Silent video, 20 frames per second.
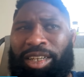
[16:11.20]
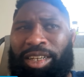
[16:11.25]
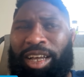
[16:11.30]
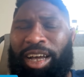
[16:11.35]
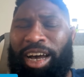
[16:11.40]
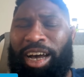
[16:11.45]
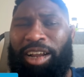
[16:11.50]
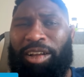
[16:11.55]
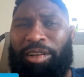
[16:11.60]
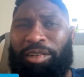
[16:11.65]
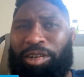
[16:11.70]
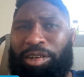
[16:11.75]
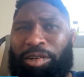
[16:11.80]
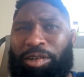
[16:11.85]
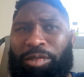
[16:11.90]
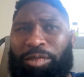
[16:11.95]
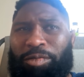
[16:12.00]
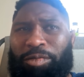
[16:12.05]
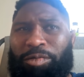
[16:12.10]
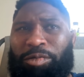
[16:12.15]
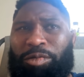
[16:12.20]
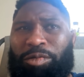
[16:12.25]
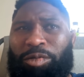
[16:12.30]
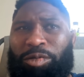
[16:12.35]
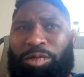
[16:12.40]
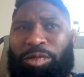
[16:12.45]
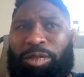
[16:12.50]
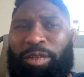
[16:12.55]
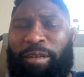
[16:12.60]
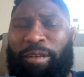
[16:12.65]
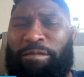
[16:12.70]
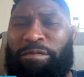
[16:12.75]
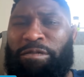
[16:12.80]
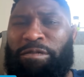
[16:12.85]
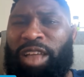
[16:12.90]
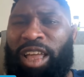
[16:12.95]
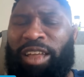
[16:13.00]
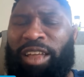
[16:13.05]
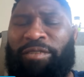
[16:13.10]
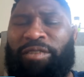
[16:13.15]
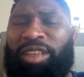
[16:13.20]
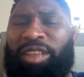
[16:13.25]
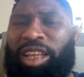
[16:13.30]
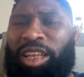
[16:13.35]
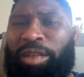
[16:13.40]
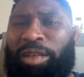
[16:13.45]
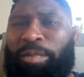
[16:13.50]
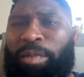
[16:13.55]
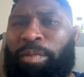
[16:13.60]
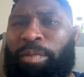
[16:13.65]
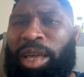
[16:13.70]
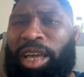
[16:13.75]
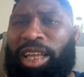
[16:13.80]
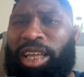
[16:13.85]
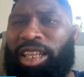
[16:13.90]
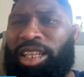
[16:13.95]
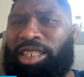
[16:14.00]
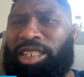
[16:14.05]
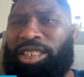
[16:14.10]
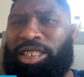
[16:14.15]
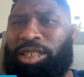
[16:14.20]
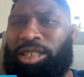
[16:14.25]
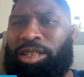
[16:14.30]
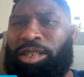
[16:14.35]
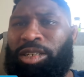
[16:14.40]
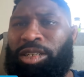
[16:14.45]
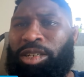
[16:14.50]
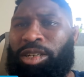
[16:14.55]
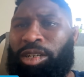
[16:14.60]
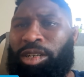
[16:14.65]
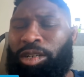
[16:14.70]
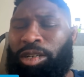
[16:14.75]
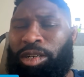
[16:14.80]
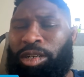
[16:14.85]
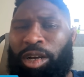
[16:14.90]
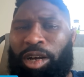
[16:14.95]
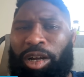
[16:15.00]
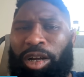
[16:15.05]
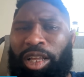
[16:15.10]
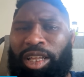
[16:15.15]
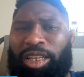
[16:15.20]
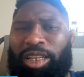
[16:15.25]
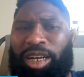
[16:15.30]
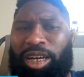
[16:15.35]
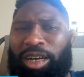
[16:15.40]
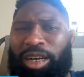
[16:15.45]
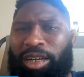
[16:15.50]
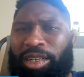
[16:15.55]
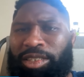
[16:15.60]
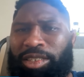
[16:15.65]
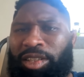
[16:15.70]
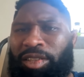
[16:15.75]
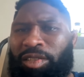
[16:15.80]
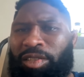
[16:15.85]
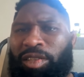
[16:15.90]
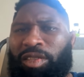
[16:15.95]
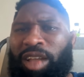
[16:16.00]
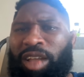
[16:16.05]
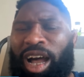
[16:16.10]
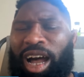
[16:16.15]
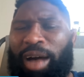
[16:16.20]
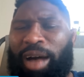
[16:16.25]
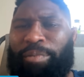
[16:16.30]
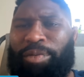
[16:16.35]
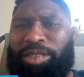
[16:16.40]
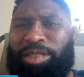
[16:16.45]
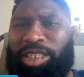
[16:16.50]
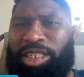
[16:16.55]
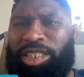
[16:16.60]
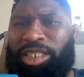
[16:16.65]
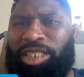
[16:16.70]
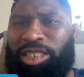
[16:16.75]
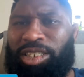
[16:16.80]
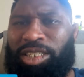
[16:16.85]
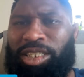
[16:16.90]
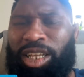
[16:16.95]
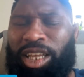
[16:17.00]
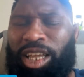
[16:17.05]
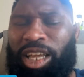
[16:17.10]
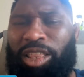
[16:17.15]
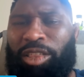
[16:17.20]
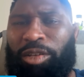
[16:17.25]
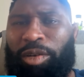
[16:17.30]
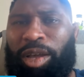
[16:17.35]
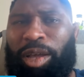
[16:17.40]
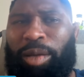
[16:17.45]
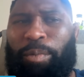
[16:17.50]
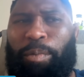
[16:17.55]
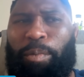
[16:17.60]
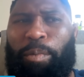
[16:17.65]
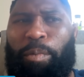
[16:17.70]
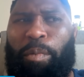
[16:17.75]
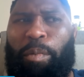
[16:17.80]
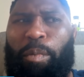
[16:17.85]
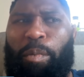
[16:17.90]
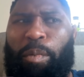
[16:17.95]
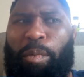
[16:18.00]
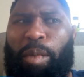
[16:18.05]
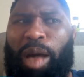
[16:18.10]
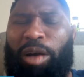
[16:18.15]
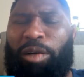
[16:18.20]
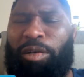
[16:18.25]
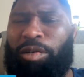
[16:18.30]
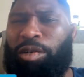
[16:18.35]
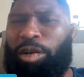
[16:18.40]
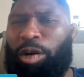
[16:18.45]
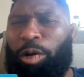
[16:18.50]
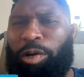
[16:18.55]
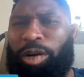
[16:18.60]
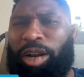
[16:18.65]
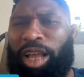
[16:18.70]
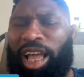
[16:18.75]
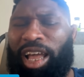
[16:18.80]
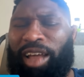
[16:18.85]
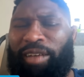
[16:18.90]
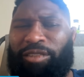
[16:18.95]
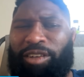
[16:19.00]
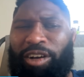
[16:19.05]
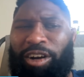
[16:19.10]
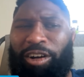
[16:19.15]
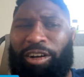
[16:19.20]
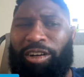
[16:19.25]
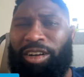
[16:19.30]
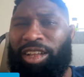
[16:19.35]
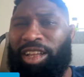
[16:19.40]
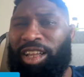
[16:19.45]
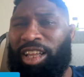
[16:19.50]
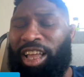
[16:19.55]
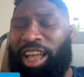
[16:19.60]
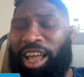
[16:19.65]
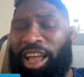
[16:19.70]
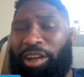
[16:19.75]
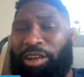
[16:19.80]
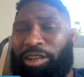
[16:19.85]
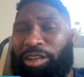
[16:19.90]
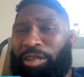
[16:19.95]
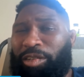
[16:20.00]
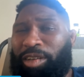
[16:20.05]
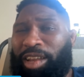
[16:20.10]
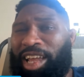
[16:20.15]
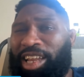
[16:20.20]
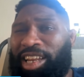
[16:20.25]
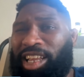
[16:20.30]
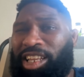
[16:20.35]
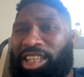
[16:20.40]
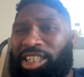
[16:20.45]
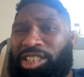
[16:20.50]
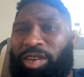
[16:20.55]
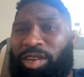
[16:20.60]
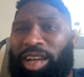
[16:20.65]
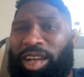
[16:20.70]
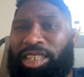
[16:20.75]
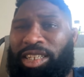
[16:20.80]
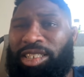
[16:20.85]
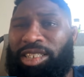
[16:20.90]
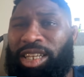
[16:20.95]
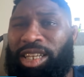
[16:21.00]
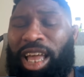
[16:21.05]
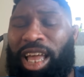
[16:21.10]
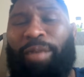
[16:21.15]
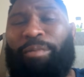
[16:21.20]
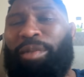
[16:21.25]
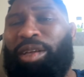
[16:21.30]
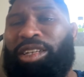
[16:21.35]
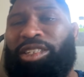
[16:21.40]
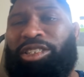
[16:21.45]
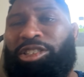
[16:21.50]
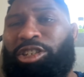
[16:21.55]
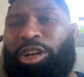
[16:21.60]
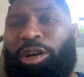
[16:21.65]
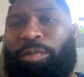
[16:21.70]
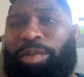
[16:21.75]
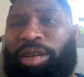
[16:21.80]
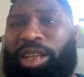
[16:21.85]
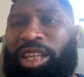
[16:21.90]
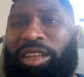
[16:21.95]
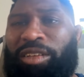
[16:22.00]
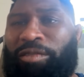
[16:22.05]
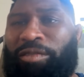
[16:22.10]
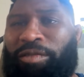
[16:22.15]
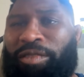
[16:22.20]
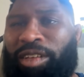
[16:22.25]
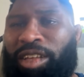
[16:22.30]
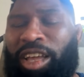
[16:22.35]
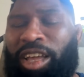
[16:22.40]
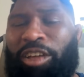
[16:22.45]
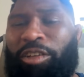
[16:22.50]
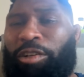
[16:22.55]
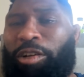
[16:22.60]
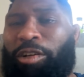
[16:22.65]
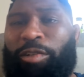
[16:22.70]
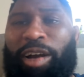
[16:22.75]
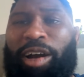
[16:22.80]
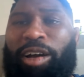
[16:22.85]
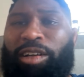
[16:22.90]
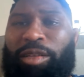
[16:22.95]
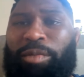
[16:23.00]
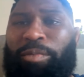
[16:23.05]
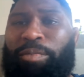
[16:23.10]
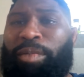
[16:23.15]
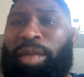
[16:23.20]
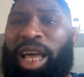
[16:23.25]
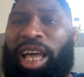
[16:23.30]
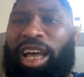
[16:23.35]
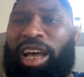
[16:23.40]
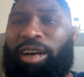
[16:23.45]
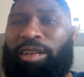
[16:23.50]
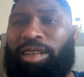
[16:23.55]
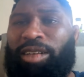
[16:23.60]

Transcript: I don't know, 15 minutes in top position, either in mount or in half guard, and you don't land any strikes. That means you don't believe in your grounding pound.